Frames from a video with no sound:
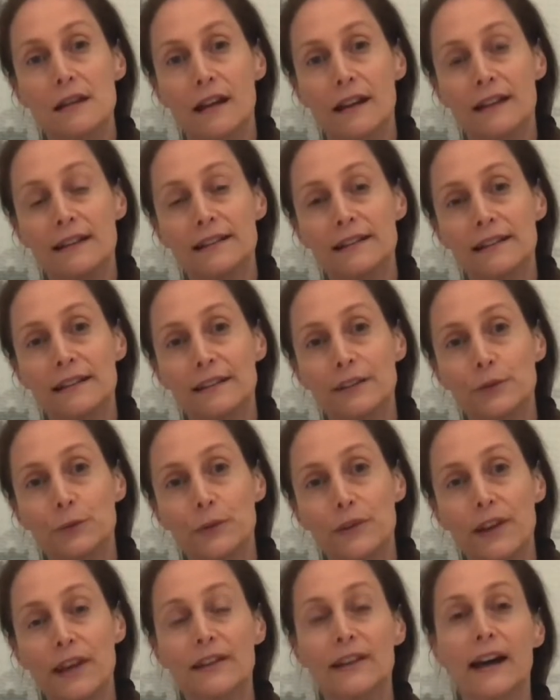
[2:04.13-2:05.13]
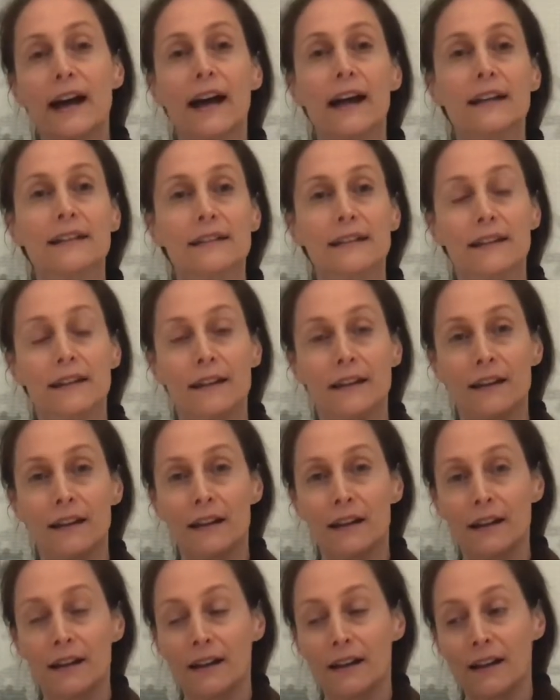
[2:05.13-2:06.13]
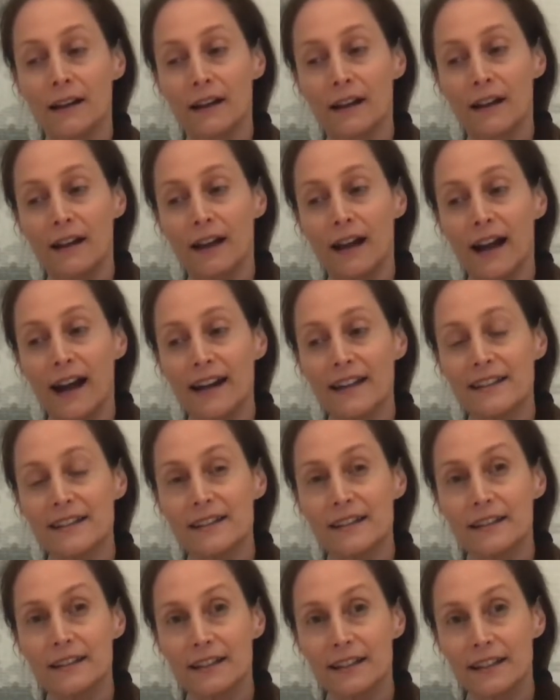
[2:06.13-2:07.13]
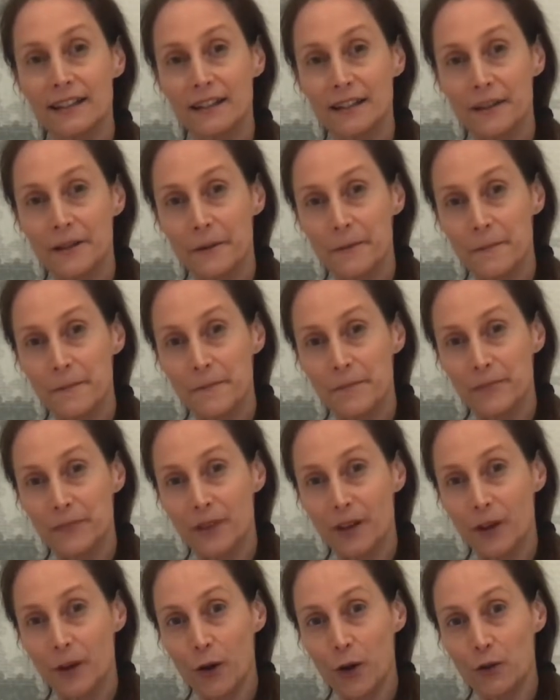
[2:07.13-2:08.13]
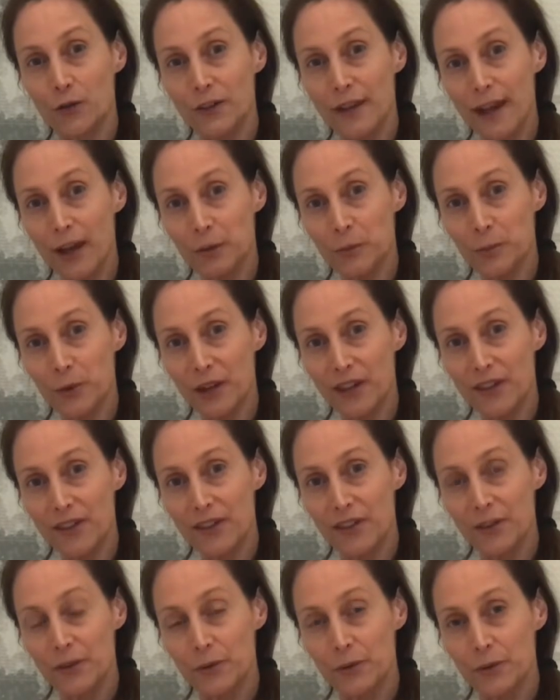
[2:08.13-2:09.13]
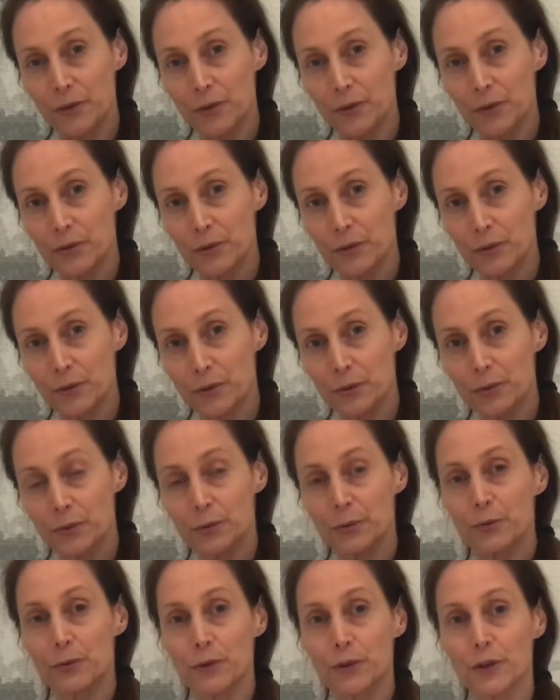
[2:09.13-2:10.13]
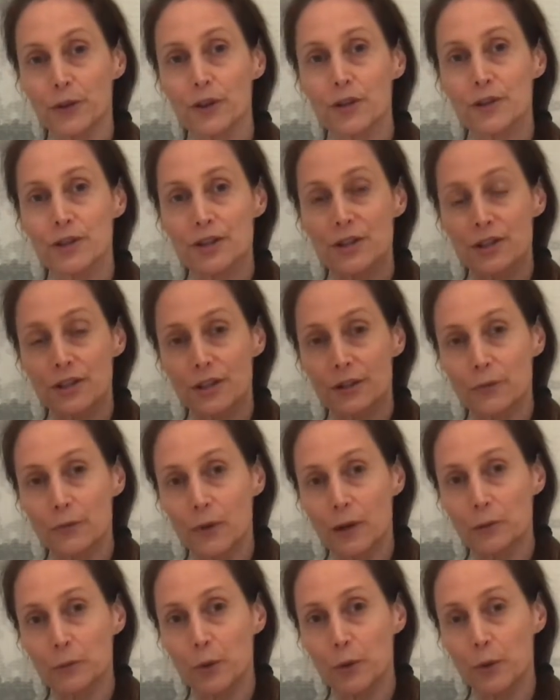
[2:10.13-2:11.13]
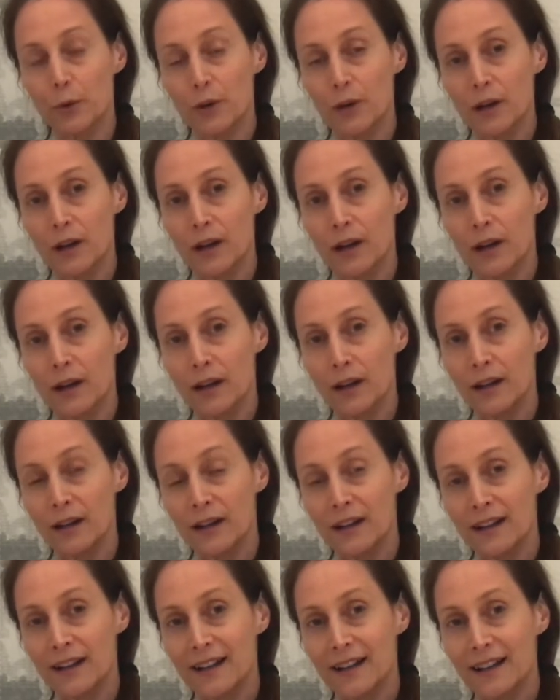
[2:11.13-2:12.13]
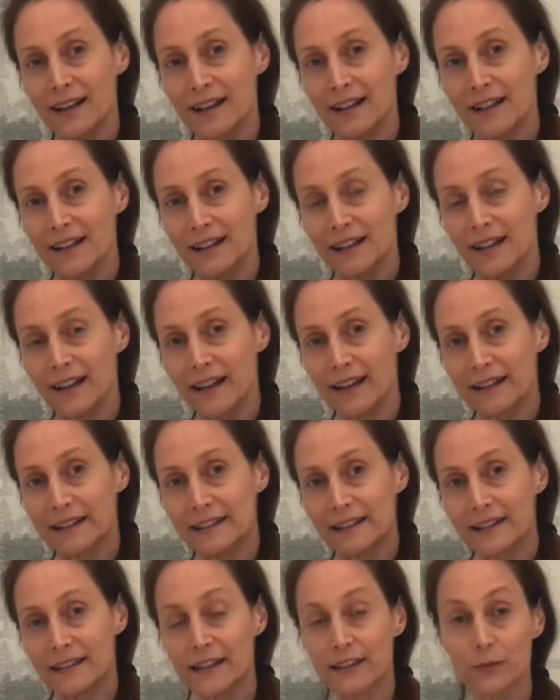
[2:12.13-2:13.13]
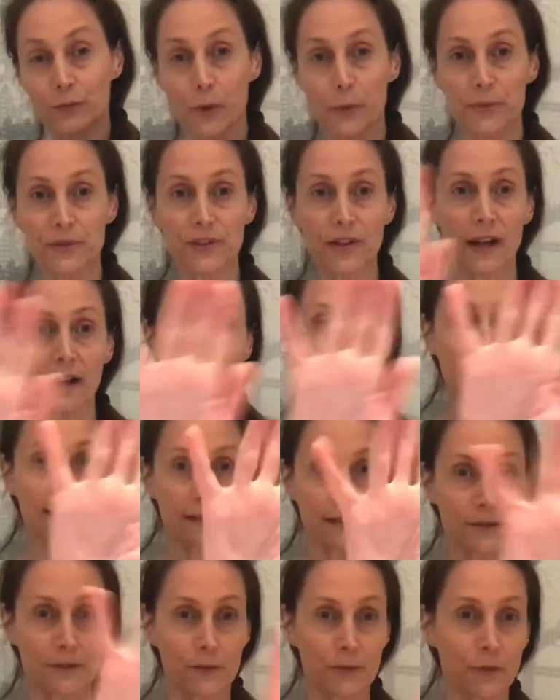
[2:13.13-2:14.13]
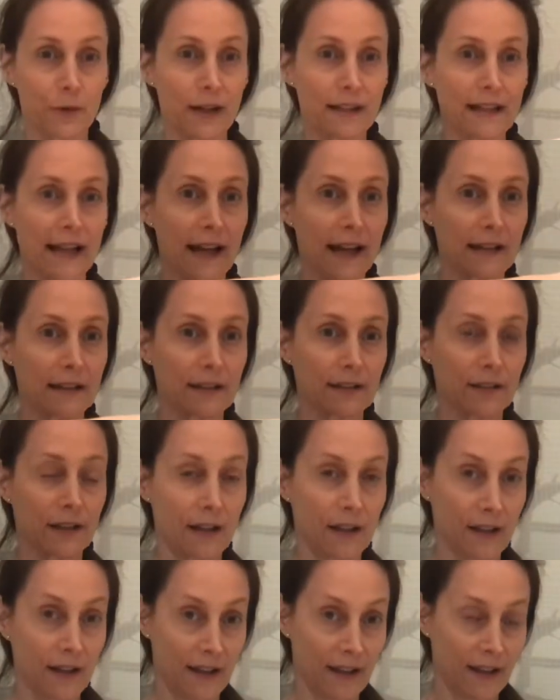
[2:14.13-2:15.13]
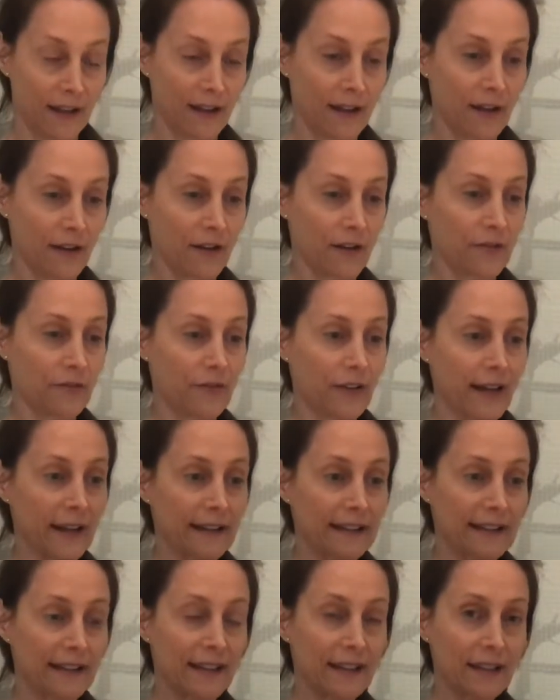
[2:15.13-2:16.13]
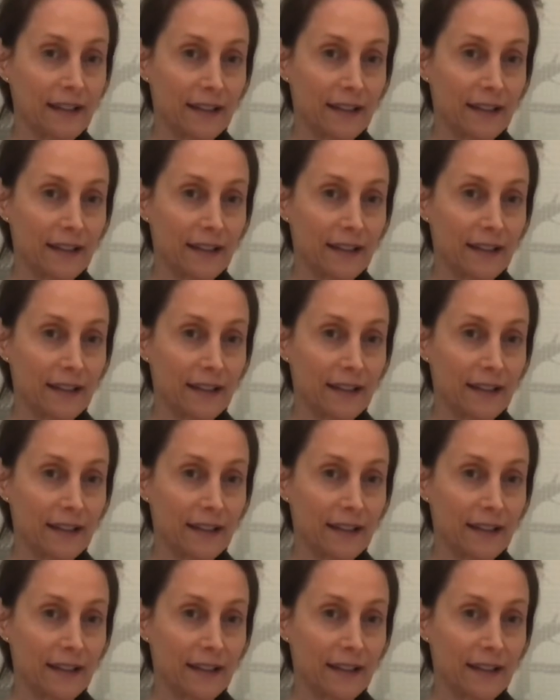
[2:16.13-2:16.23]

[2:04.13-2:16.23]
assist with the other hand, ideally on the out breath. Good, one more. Excellent. Let's swap sides. Right hand flexing,